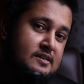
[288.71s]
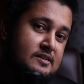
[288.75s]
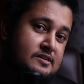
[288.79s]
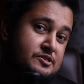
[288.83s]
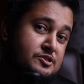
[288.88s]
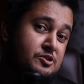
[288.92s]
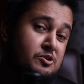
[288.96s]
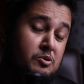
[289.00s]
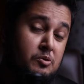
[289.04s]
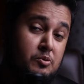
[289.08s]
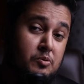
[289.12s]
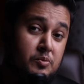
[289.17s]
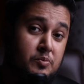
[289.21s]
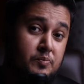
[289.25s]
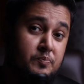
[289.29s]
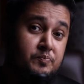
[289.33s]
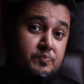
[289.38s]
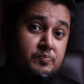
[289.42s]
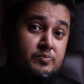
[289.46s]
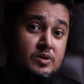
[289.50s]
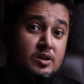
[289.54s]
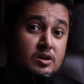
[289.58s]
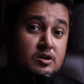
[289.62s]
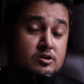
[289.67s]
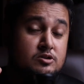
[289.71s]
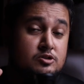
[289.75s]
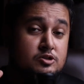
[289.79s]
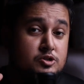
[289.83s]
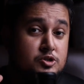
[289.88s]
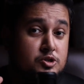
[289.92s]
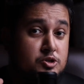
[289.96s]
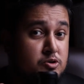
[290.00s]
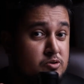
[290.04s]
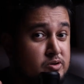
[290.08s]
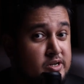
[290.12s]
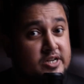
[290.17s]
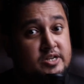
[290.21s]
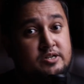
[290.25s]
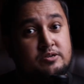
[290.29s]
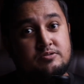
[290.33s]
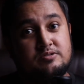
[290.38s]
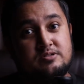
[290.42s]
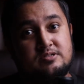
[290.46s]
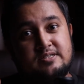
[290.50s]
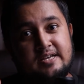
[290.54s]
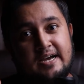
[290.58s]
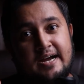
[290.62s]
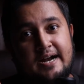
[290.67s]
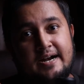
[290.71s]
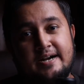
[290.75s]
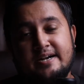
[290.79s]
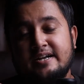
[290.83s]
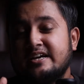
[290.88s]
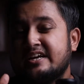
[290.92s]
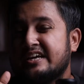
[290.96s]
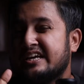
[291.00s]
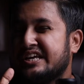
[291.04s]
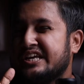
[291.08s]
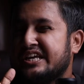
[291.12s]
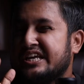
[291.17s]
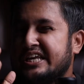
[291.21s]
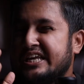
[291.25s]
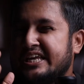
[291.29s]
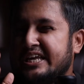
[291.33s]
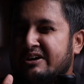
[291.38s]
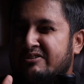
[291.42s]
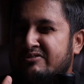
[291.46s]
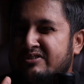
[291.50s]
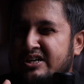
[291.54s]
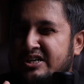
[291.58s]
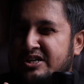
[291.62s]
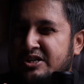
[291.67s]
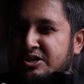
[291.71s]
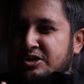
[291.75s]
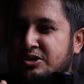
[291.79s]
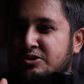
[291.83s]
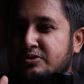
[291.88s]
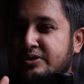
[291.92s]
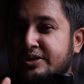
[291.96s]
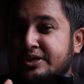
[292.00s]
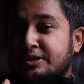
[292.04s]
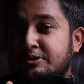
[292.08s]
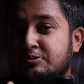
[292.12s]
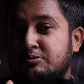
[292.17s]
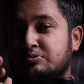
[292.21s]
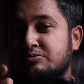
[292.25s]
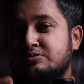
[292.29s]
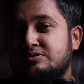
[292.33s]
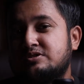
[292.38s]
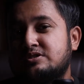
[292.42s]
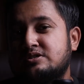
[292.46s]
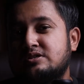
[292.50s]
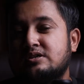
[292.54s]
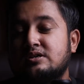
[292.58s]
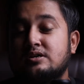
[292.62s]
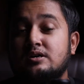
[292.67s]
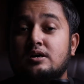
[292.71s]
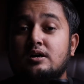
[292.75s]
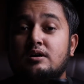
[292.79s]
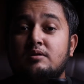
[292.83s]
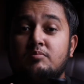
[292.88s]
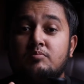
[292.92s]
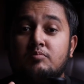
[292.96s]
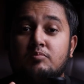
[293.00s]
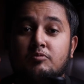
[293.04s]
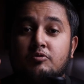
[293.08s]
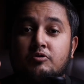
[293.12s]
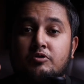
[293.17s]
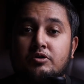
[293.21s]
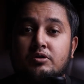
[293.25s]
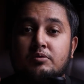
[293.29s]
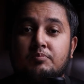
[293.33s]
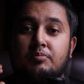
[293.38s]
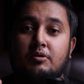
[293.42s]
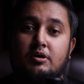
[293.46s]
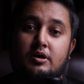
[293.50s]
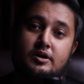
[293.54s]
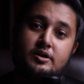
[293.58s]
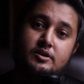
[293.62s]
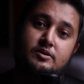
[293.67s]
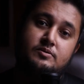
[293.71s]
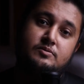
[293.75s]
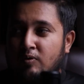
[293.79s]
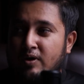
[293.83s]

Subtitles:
So, to reduce that, you need to use a monopod.